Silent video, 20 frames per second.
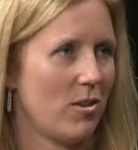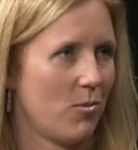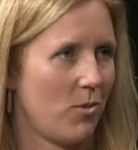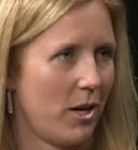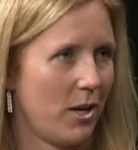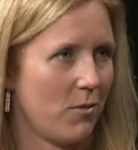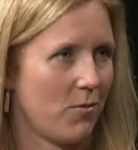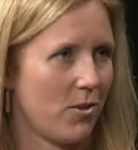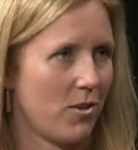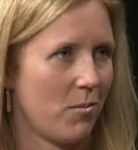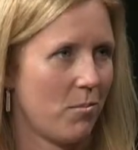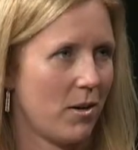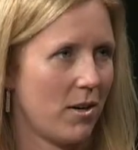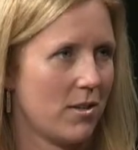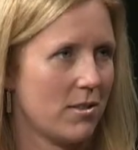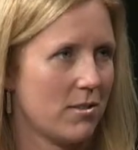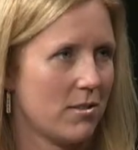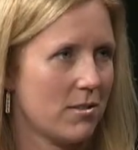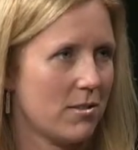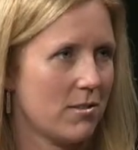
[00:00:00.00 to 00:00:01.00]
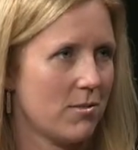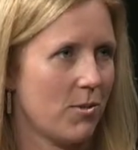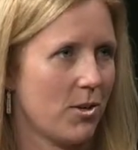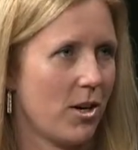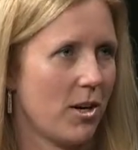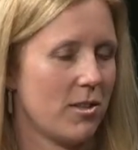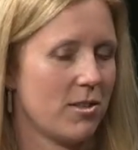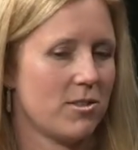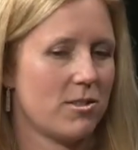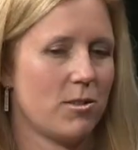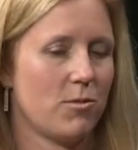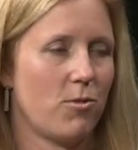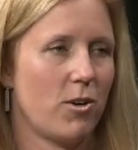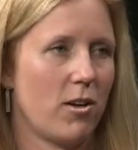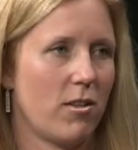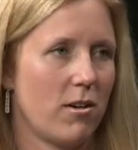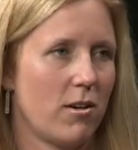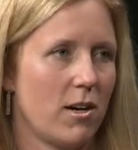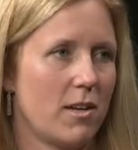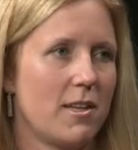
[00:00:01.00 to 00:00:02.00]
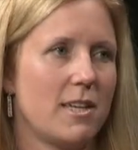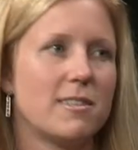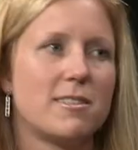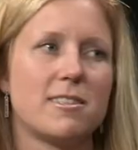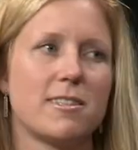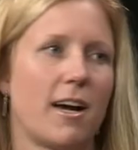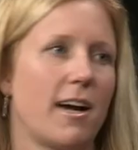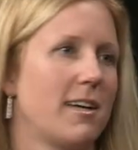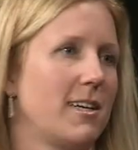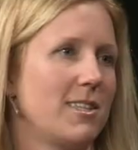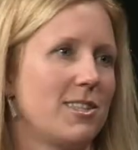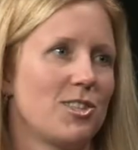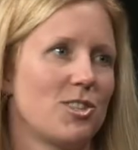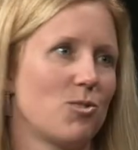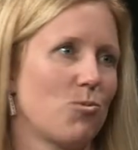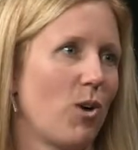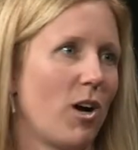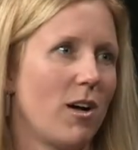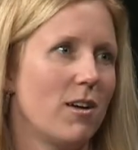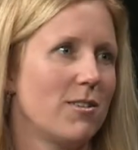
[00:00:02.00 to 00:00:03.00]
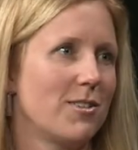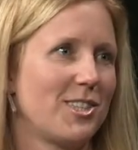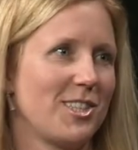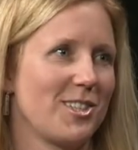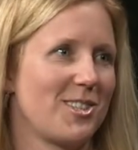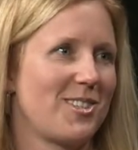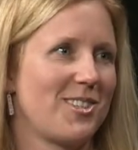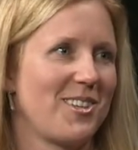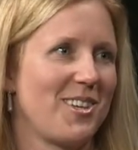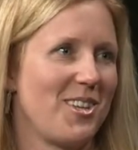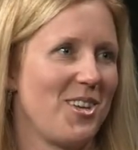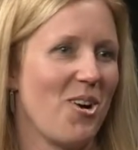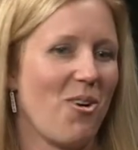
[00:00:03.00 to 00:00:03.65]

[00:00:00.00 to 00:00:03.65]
waiting for the bus, regardless of weather. And then signage as well. Just yeah.